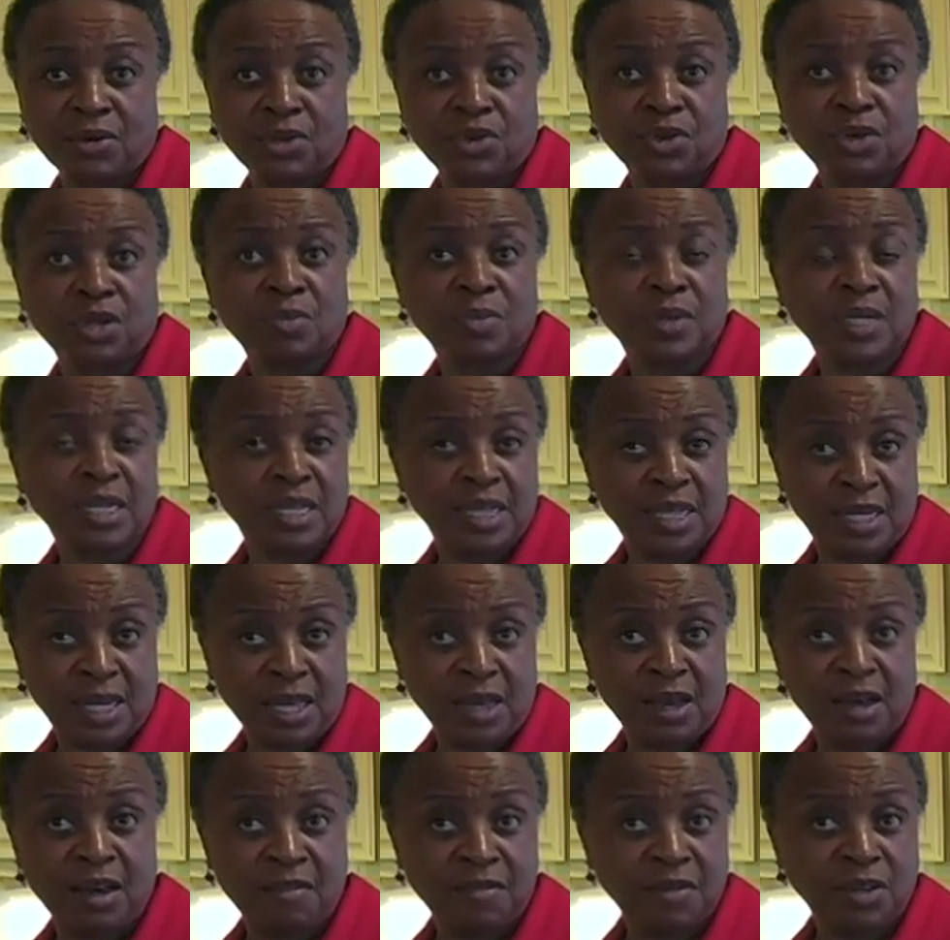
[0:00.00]
You can put it in the
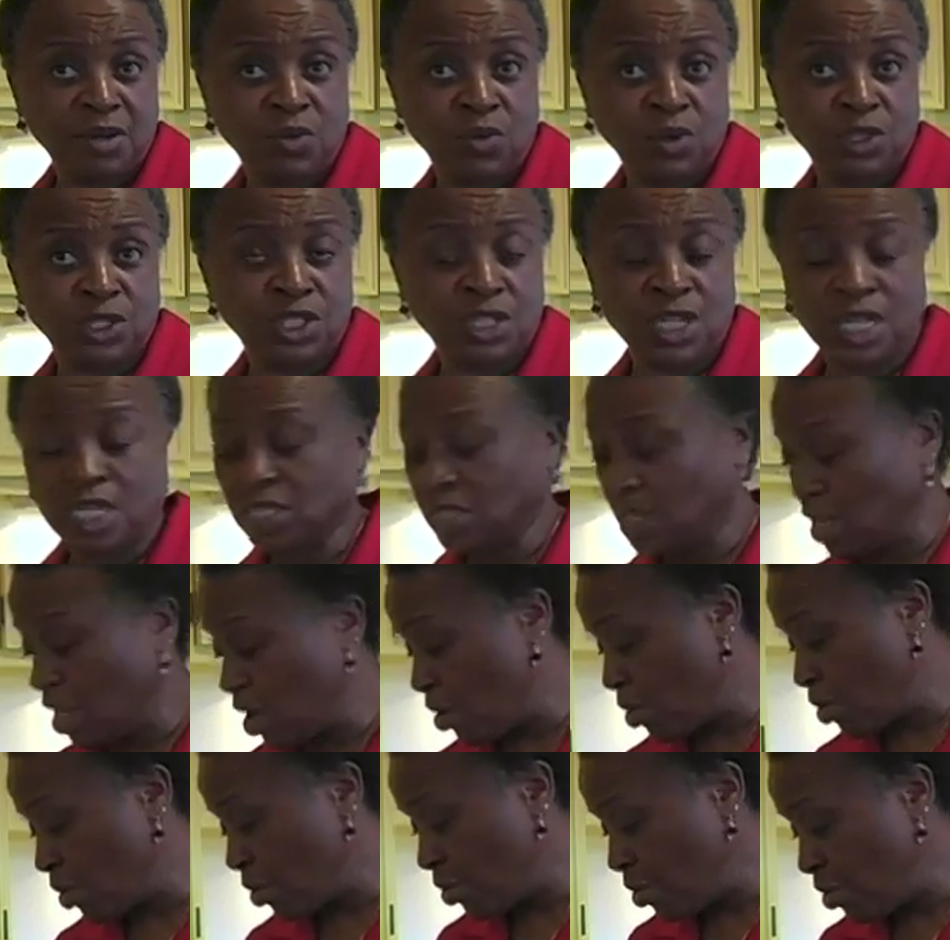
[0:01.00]
oven, which takes
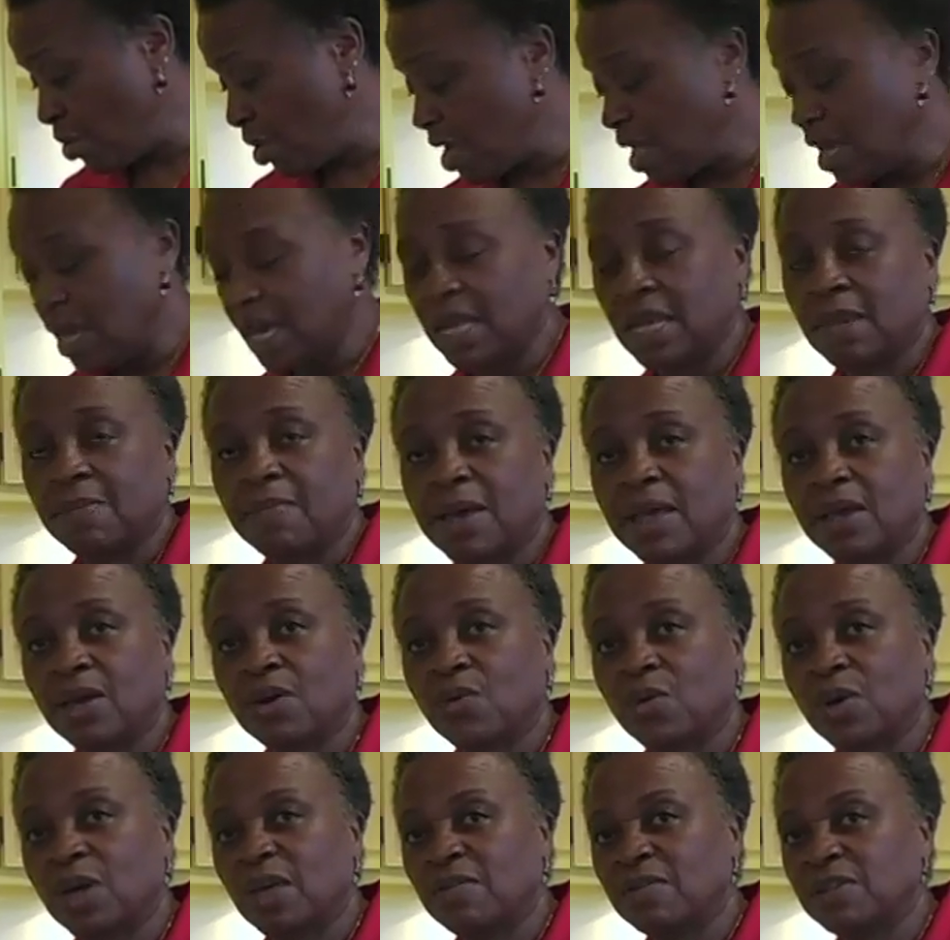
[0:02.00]
longer. In the
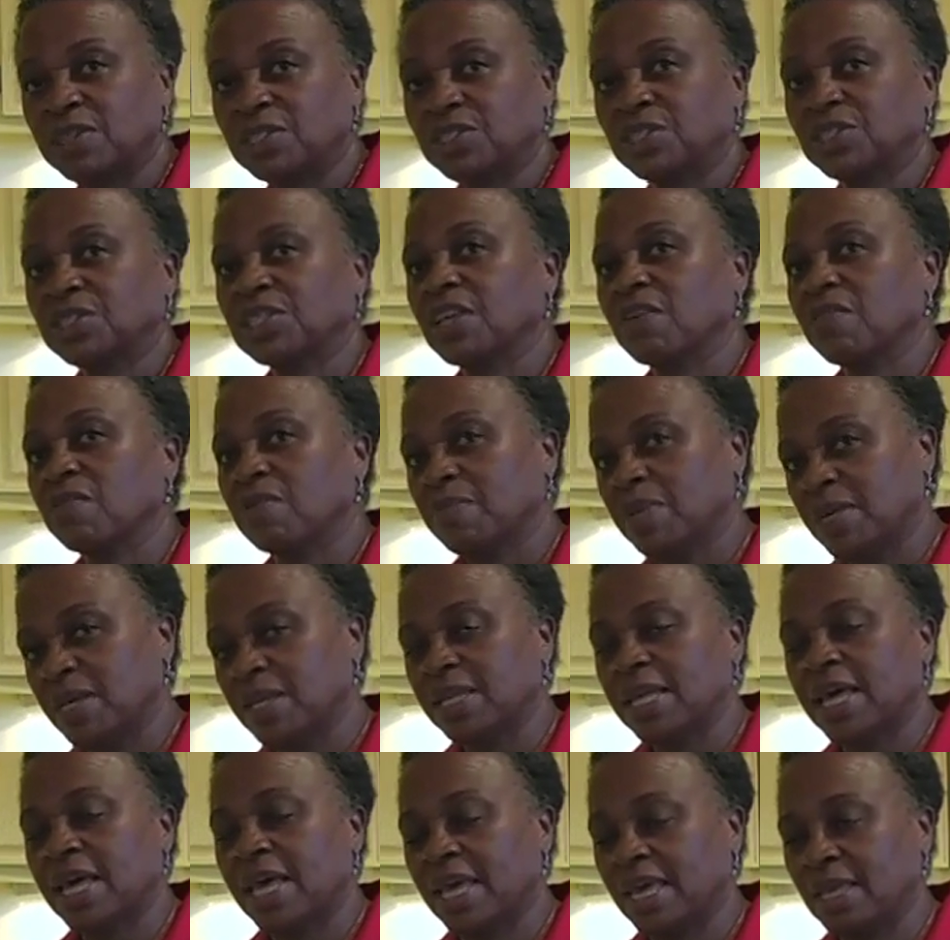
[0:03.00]
microwave, it took every bit
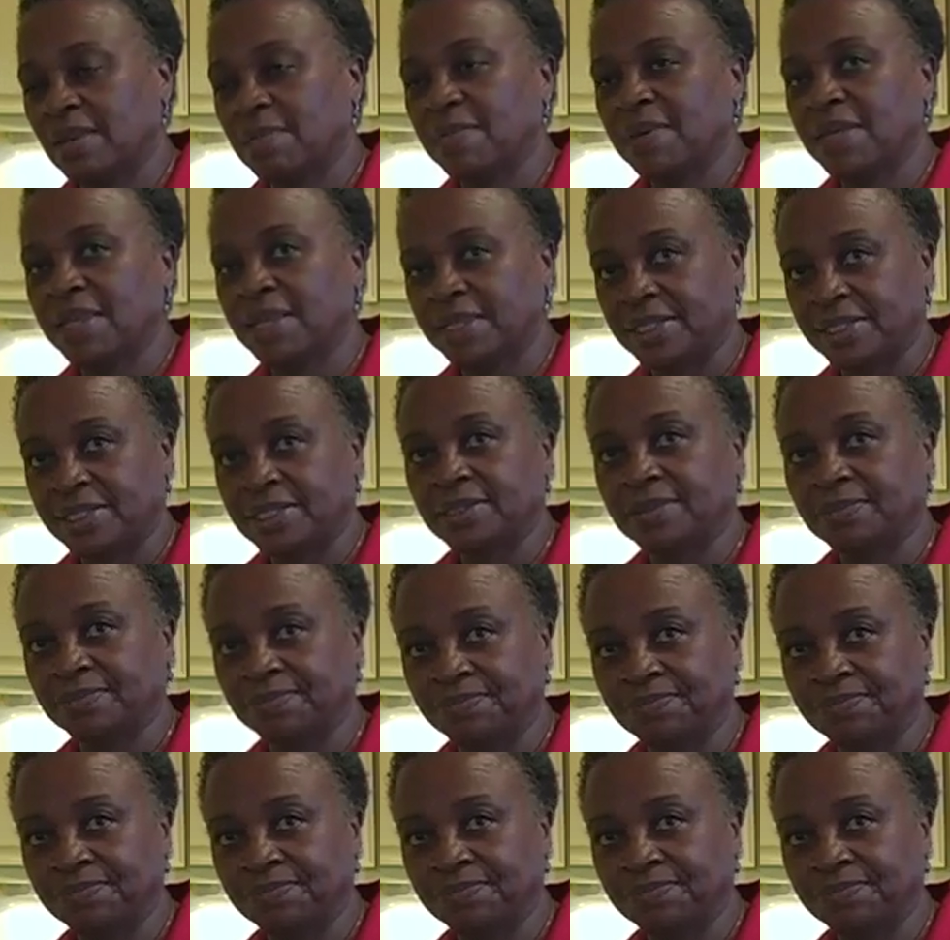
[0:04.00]
8 minutes.